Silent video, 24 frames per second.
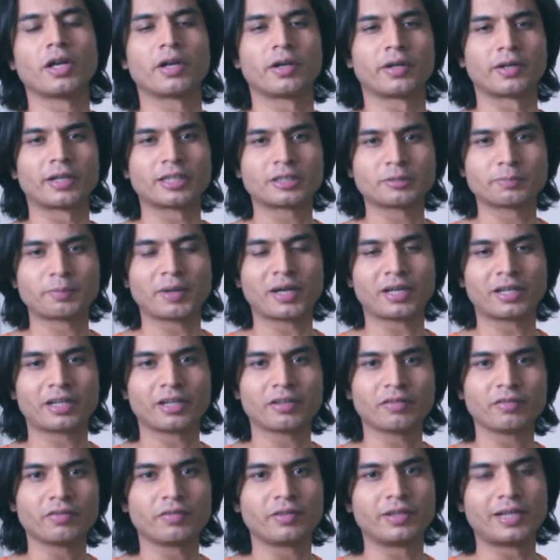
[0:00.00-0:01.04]

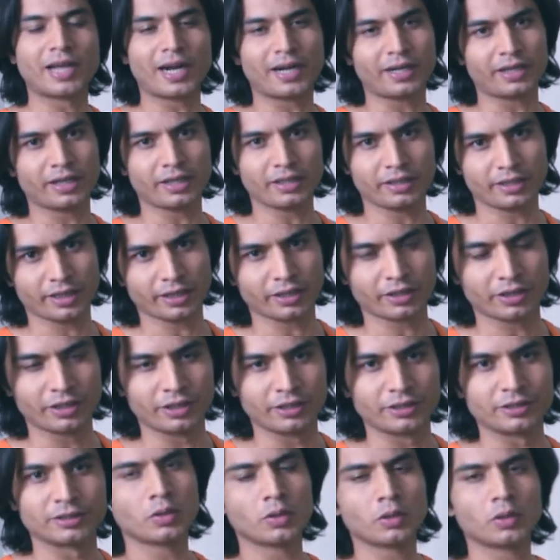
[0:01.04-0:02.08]
respective dieting
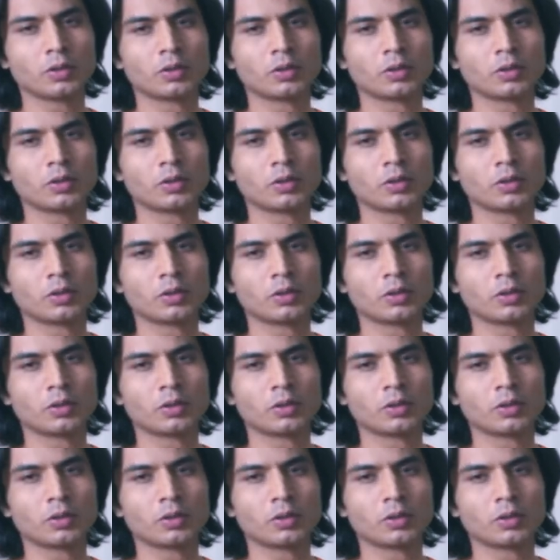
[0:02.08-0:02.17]
techniques.